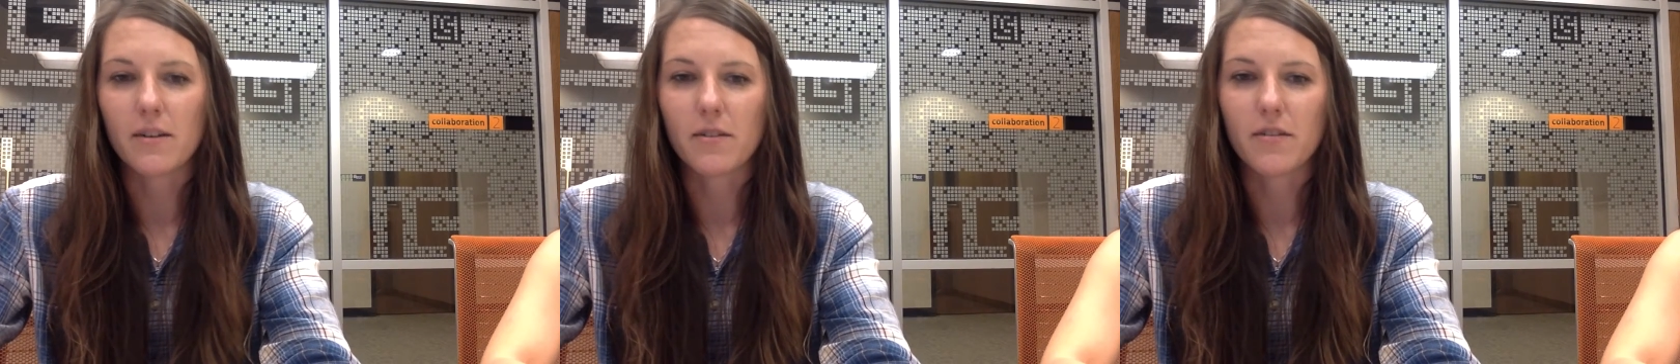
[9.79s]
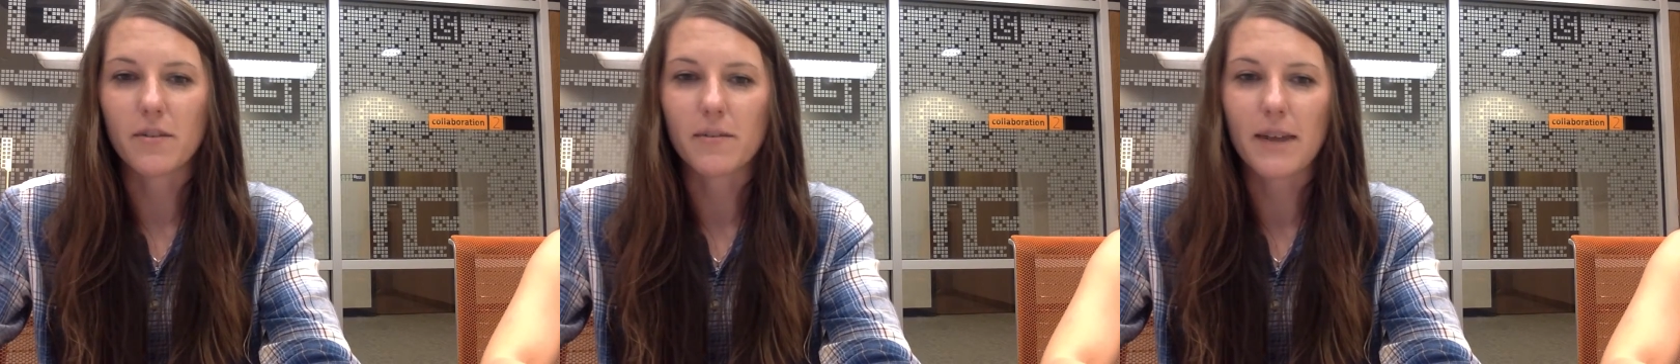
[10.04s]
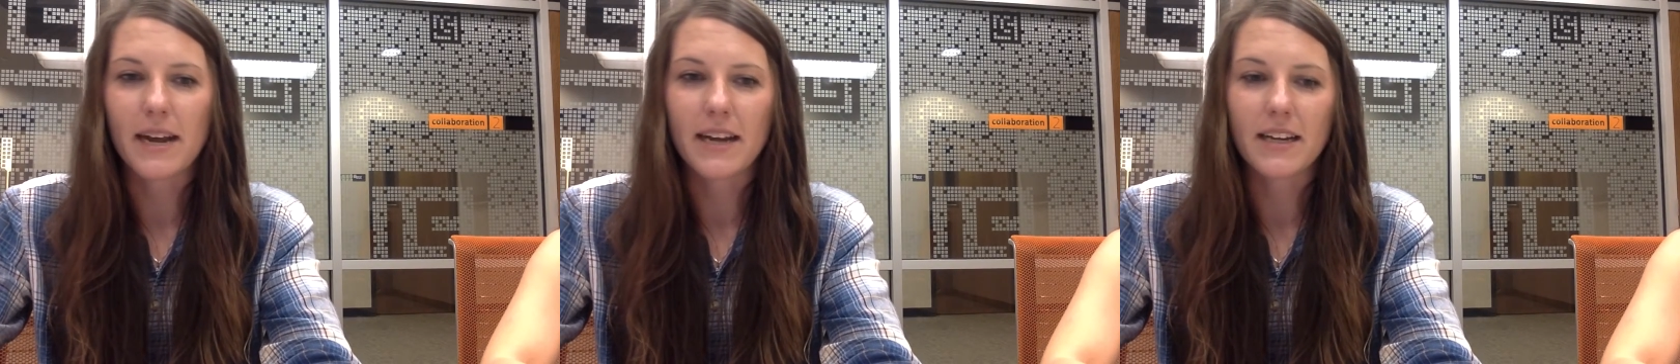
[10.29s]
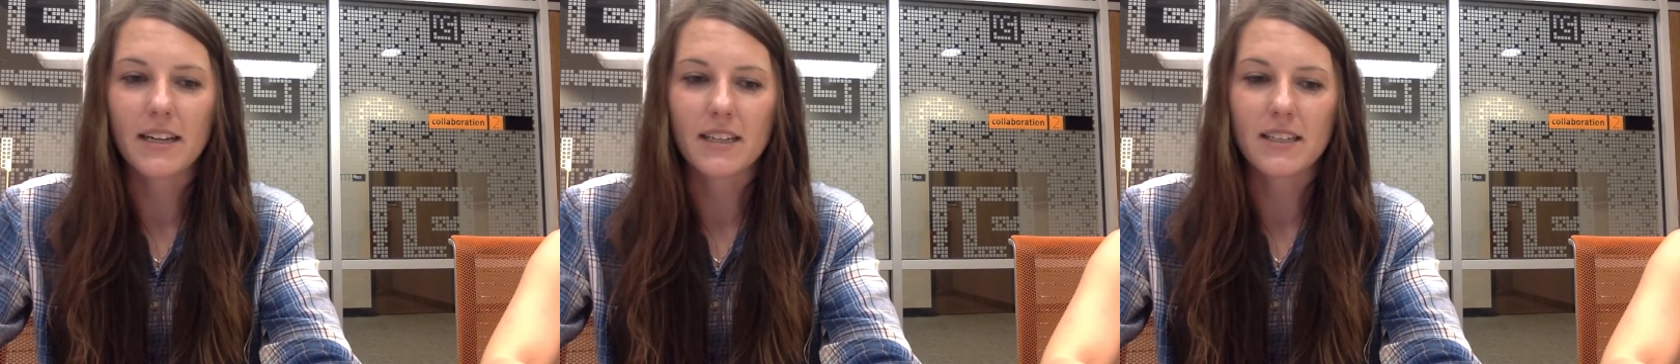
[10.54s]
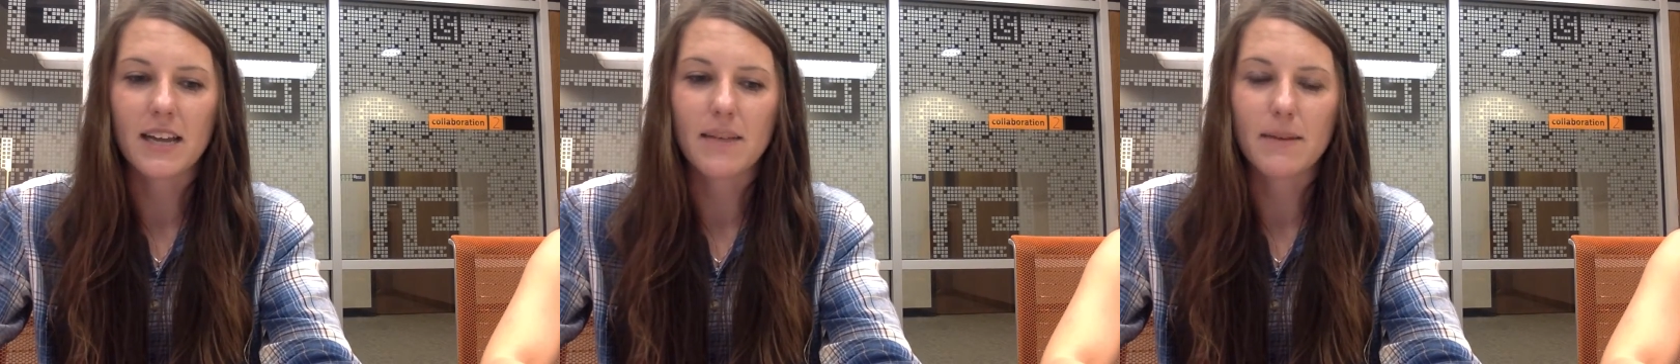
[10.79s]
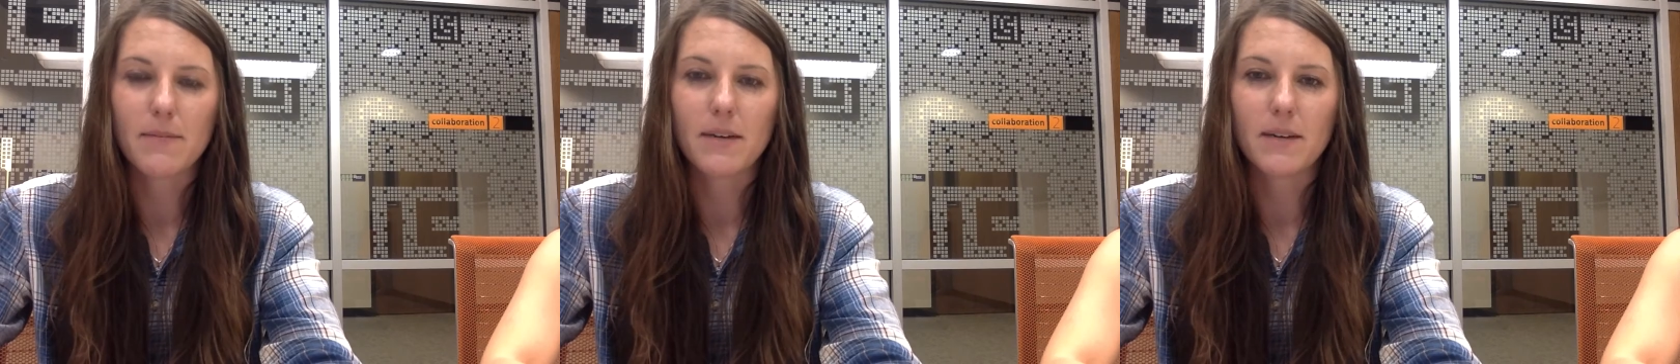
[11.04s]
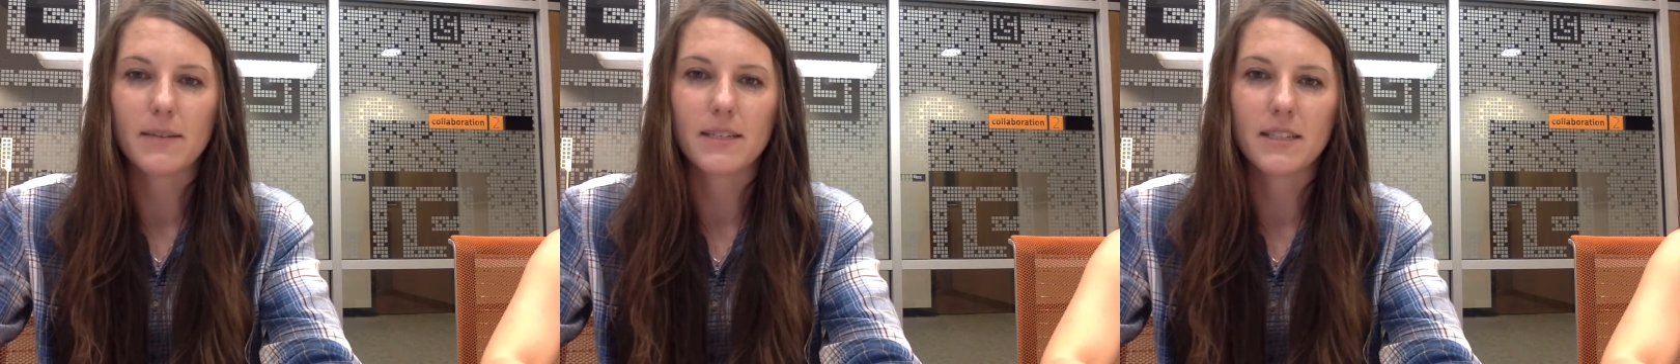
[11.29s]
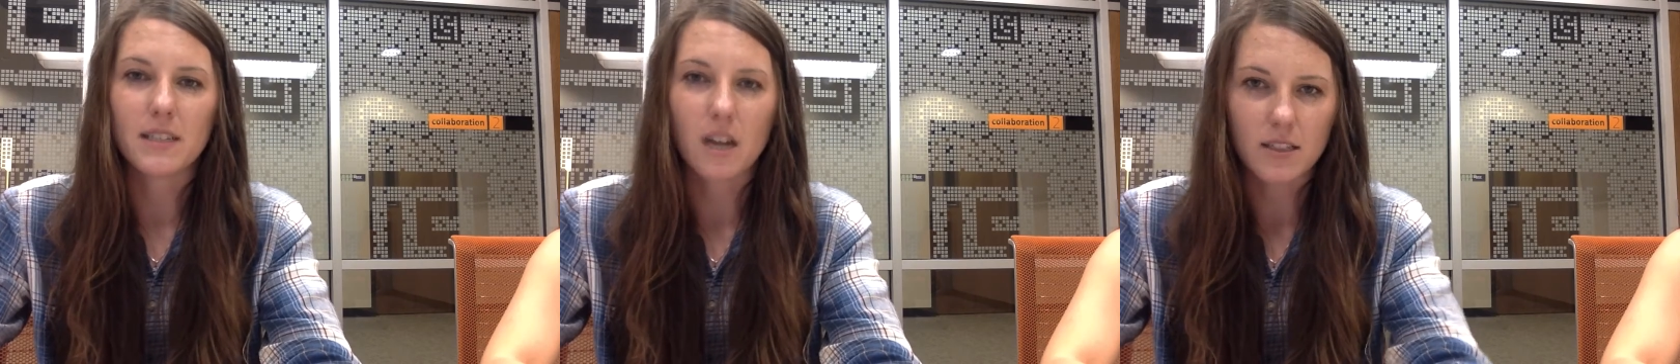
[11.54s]
for my assignment
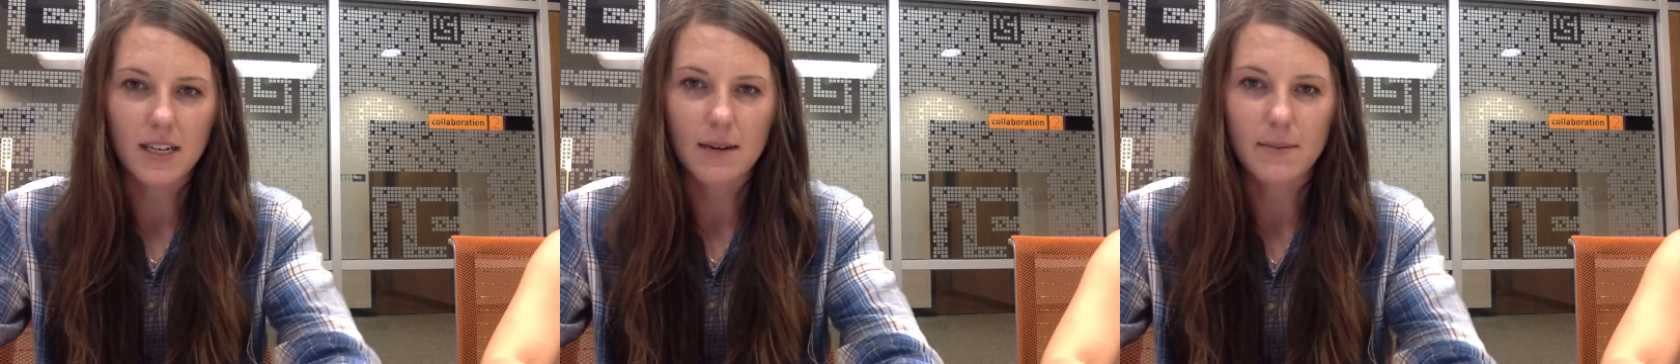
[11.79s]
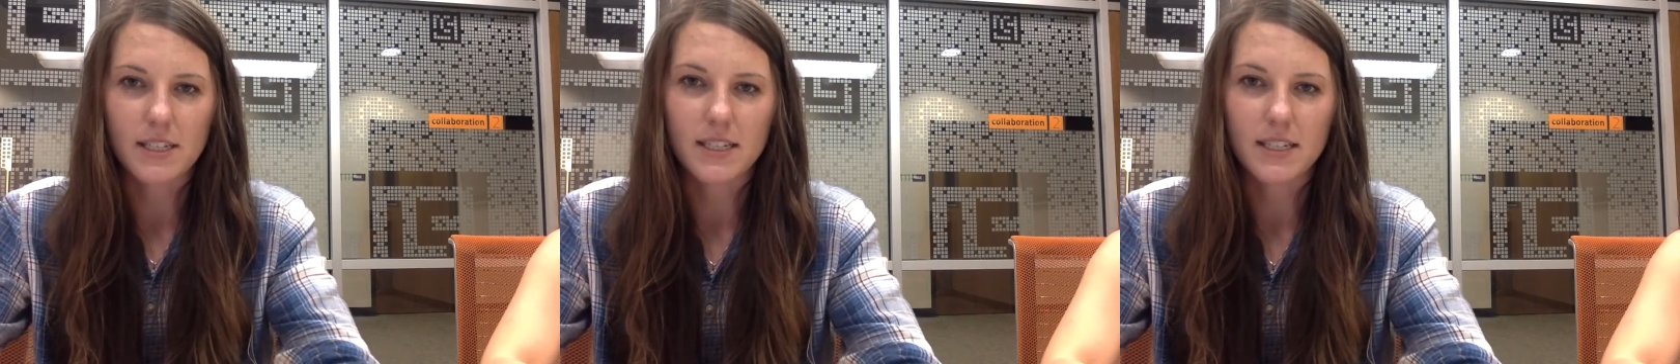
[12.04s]
purposes, Alzheimer's